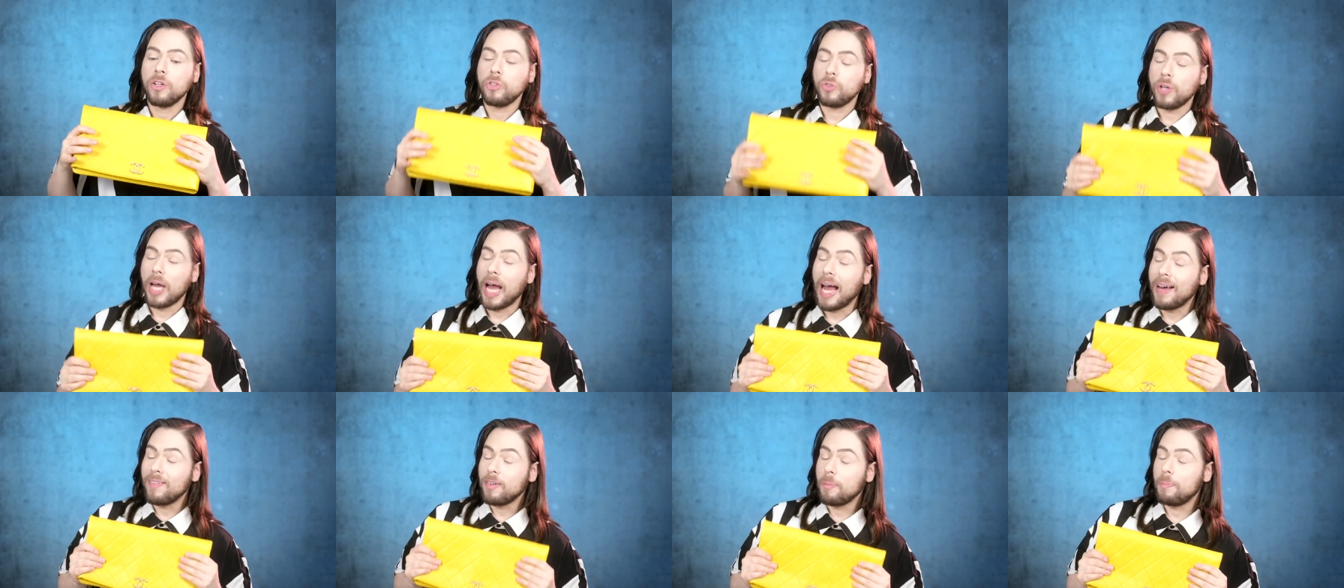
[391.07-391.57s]

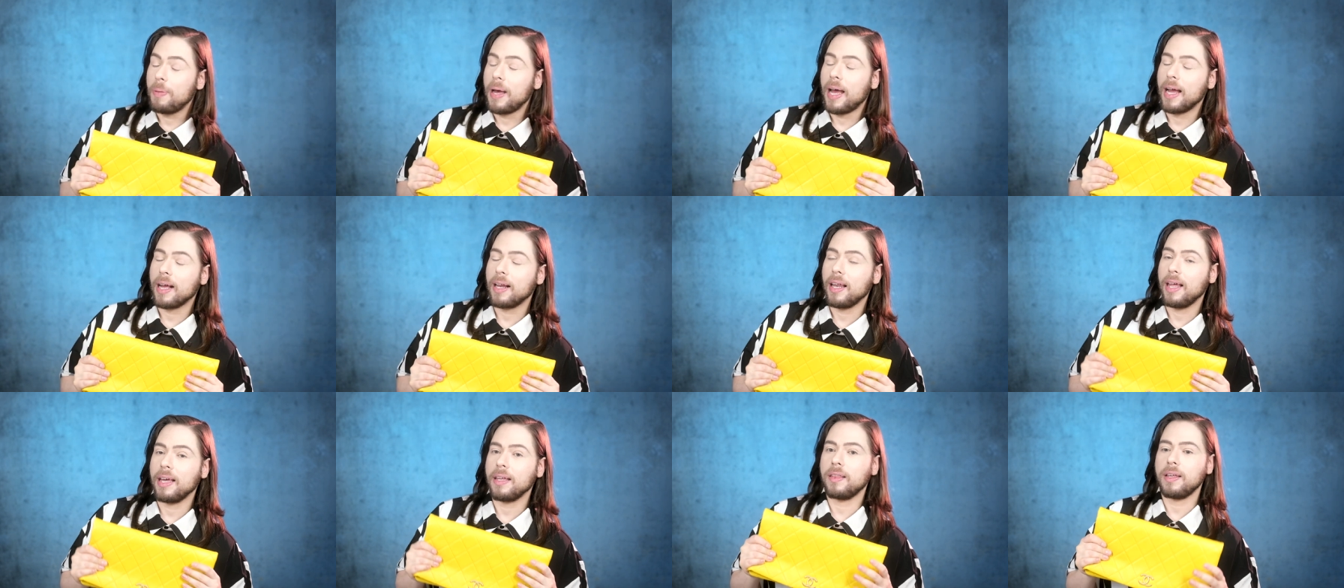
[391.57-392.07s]
to have a
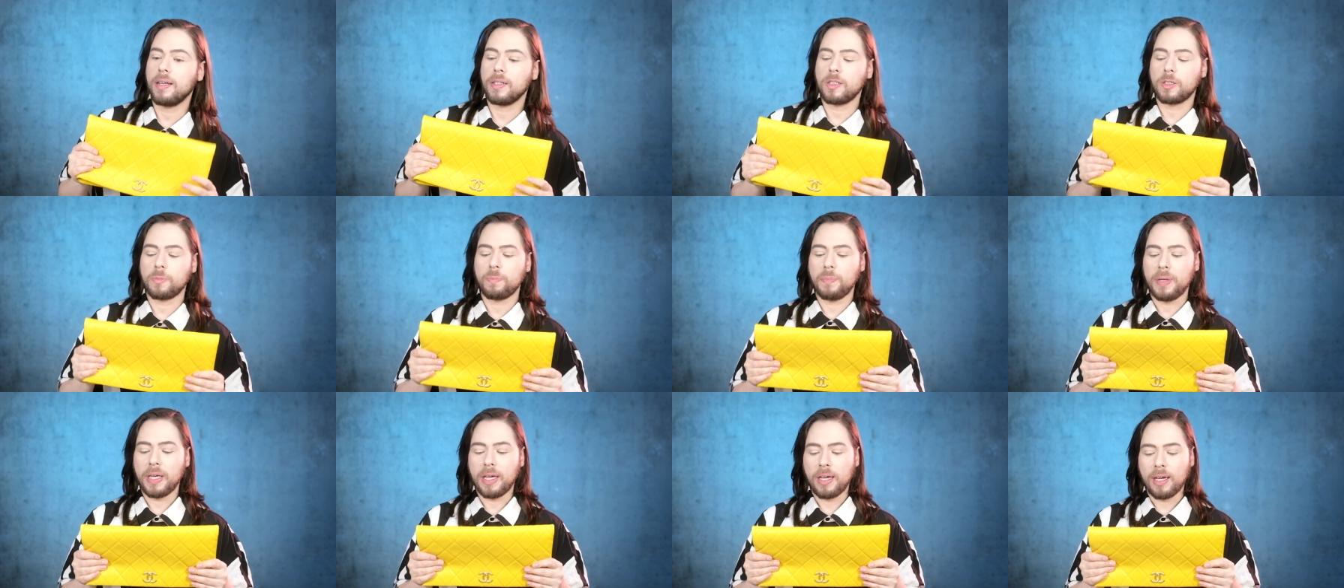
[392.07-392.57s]
bag like
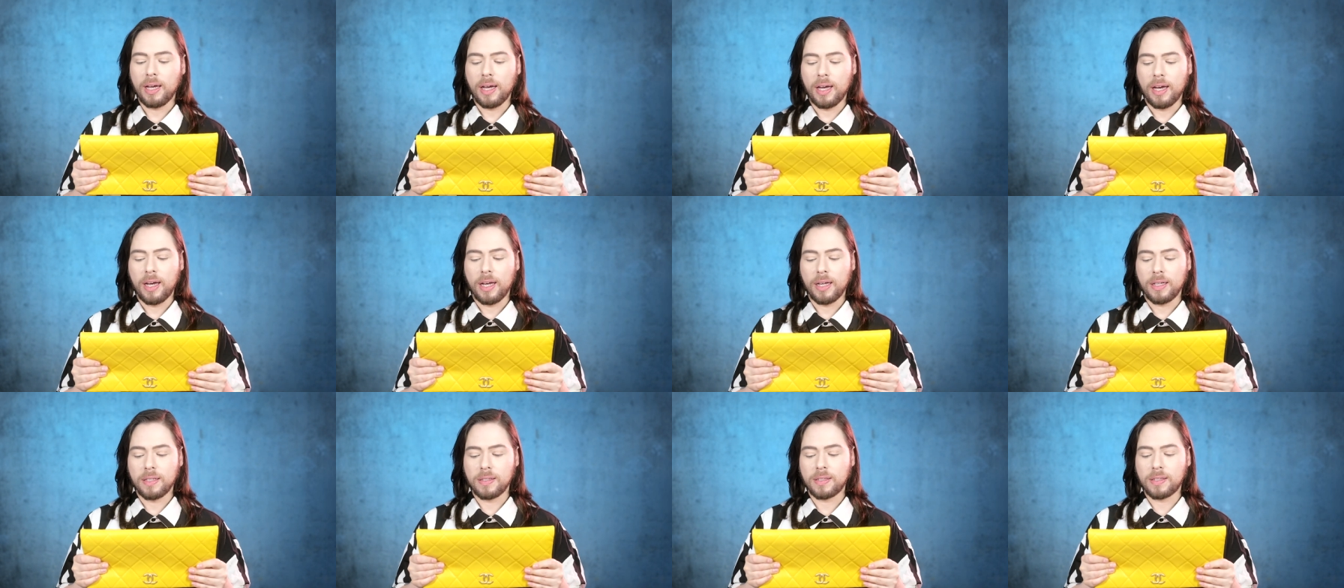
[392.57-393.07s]
this
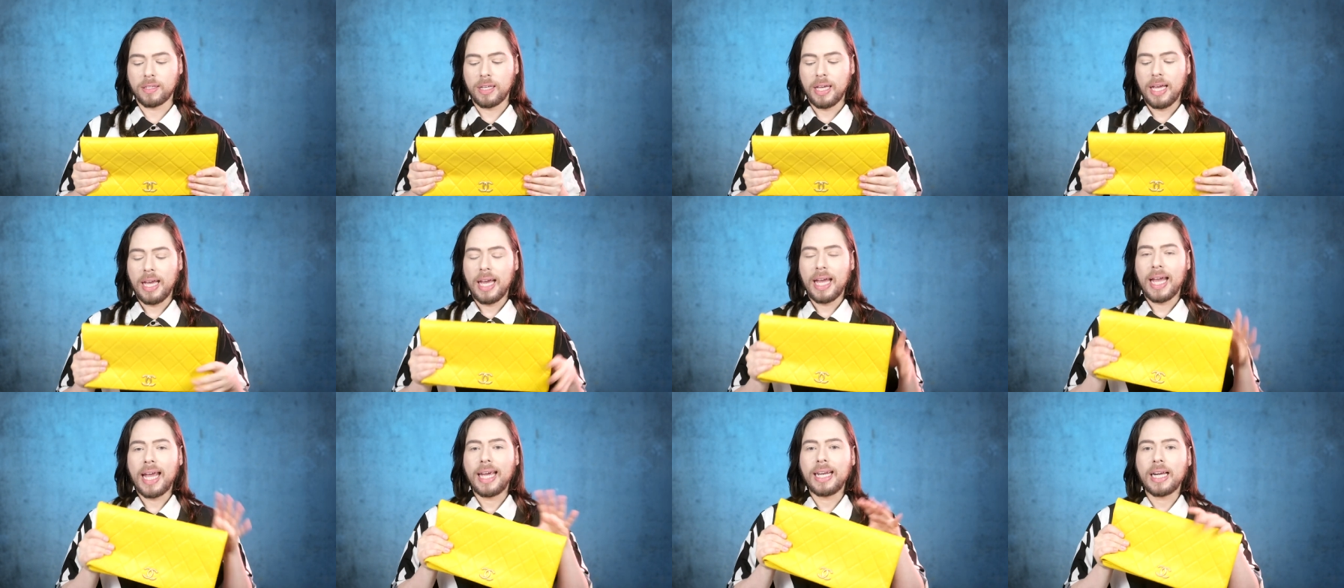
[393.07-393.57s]
because
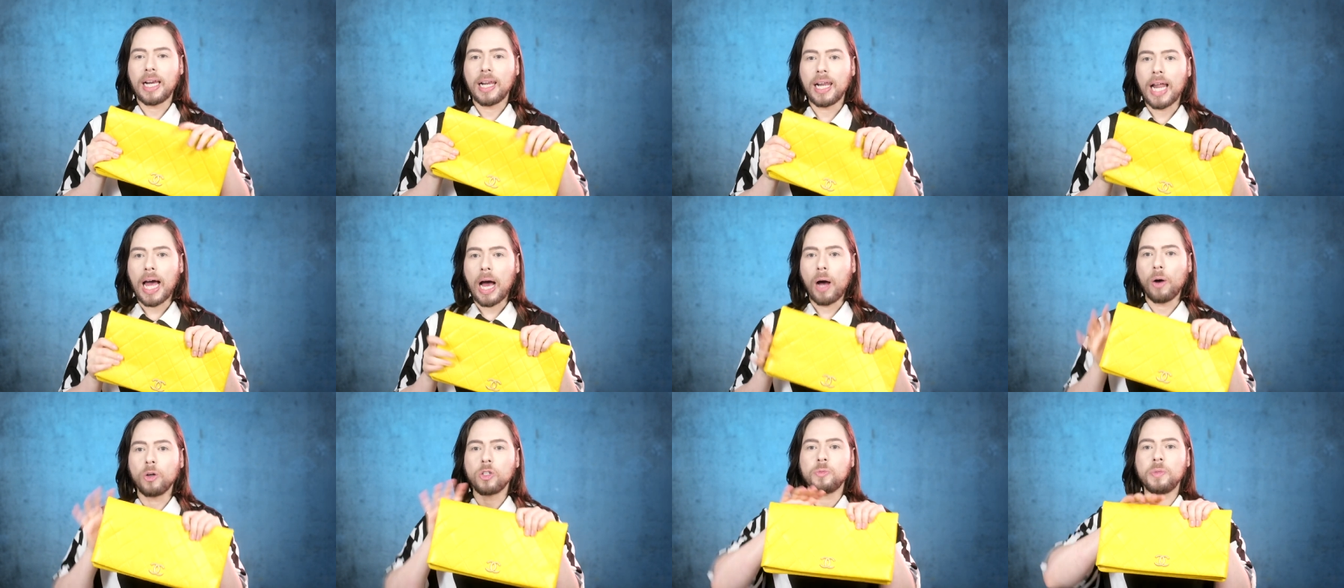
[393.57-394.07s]
it
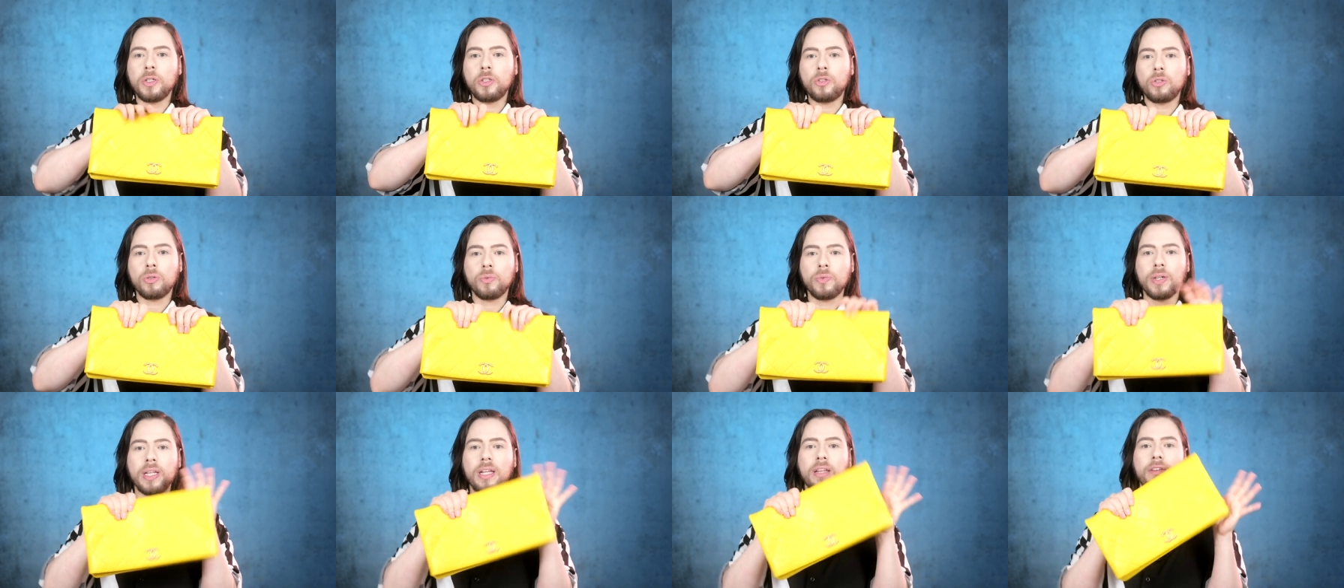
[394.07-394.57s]
allows me
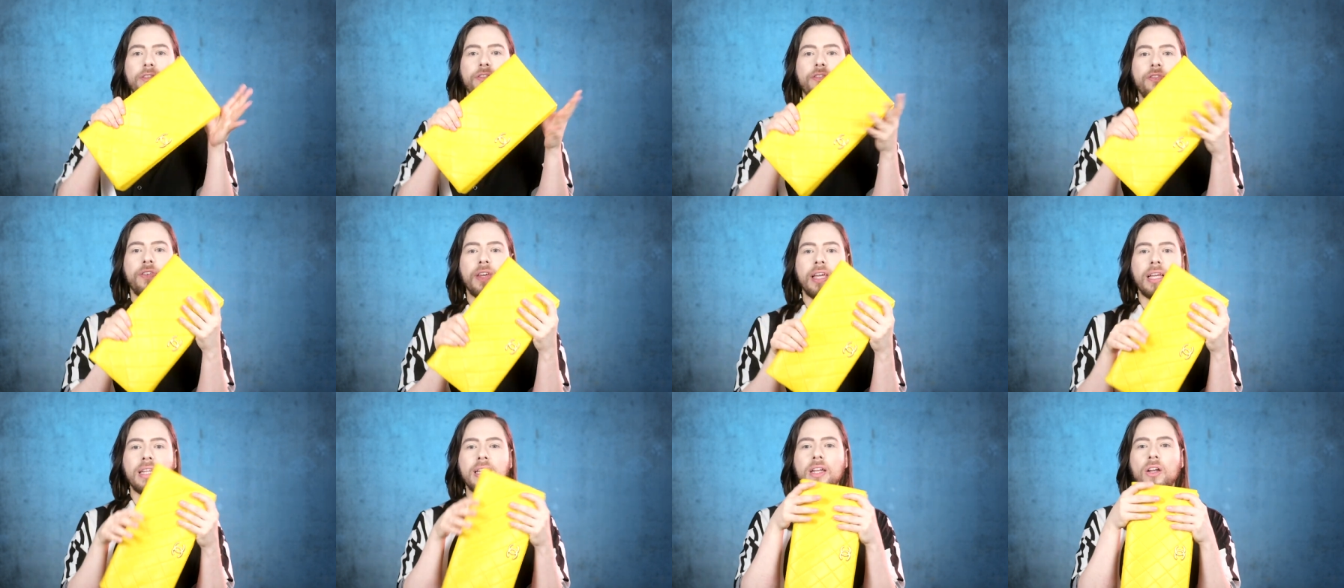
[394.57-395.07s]
to really
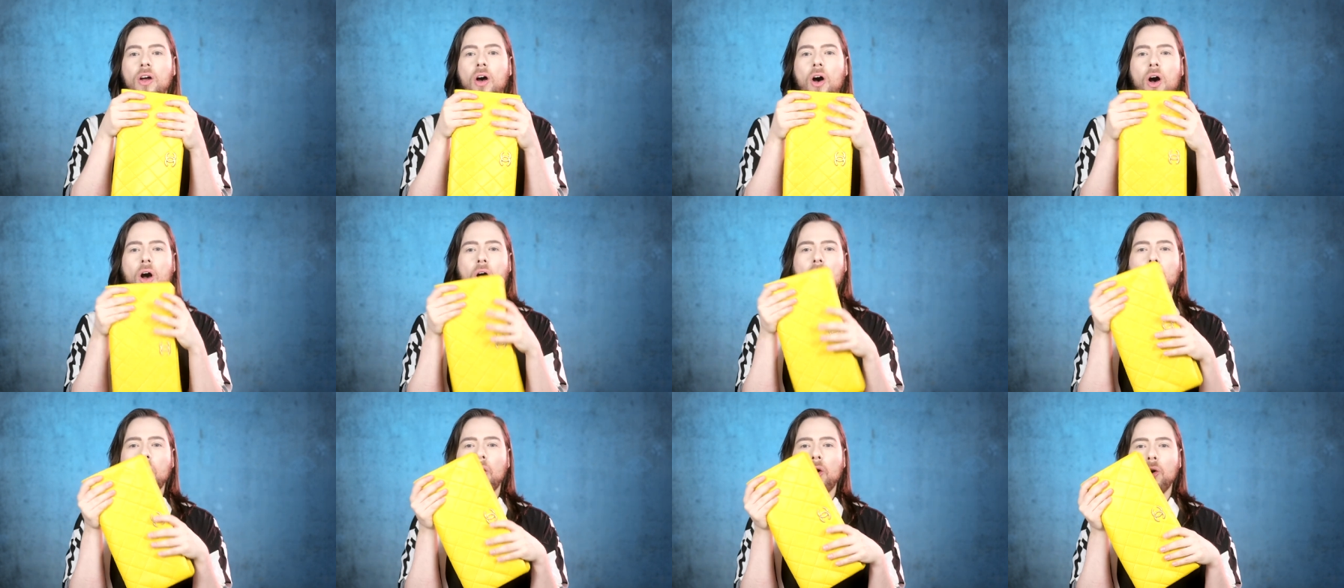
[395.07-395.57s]
feel it
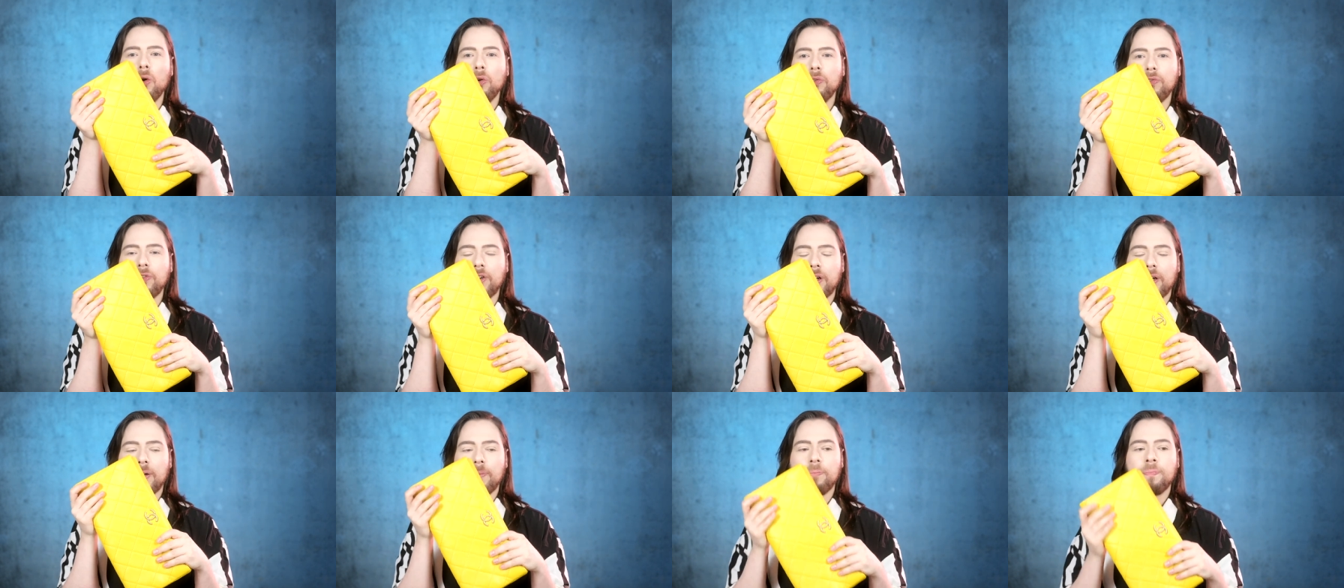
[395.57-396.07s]
all
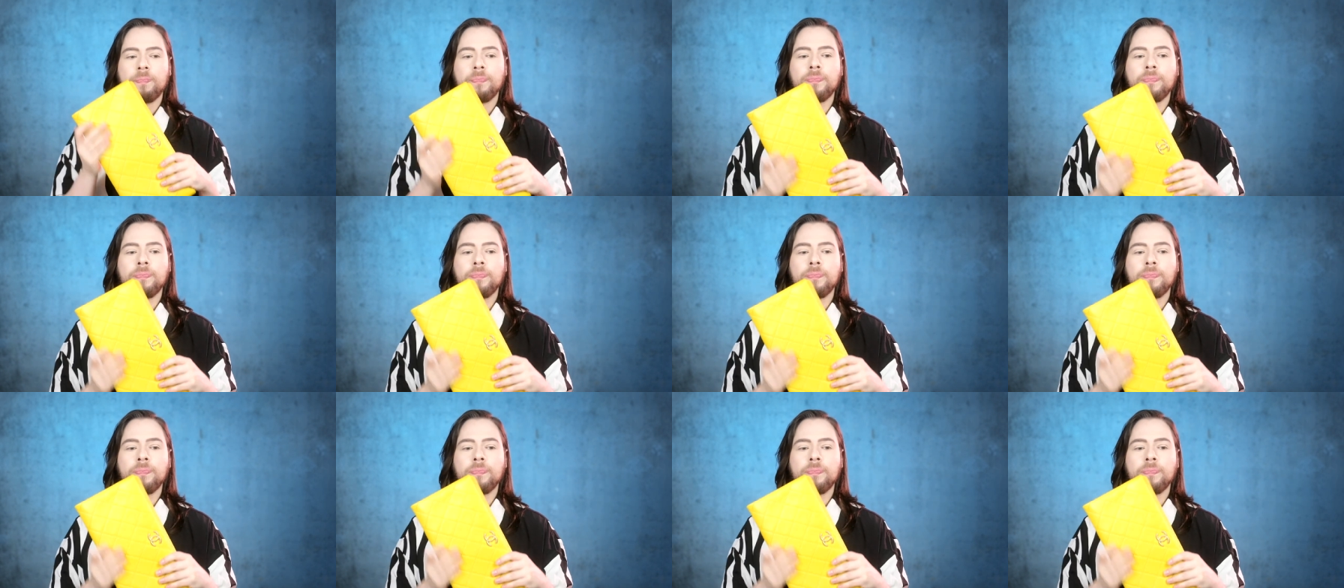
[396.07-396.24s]
over.